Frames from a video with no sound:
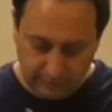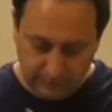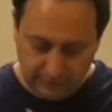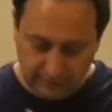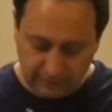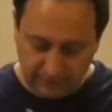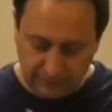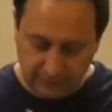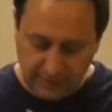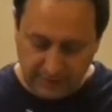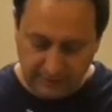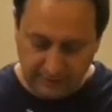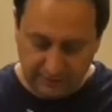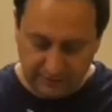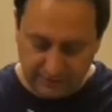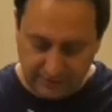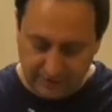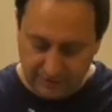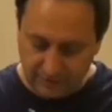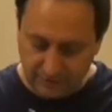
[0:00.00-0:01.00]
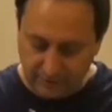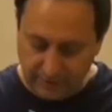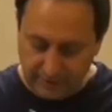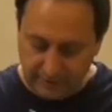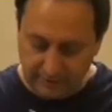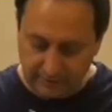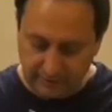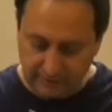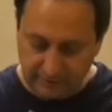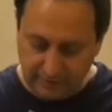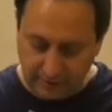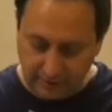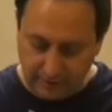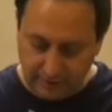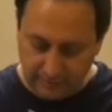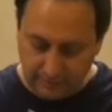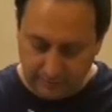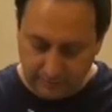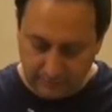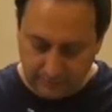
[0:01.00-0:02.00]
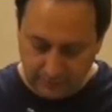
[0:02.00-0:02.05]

as many as 7 or 8 at a time,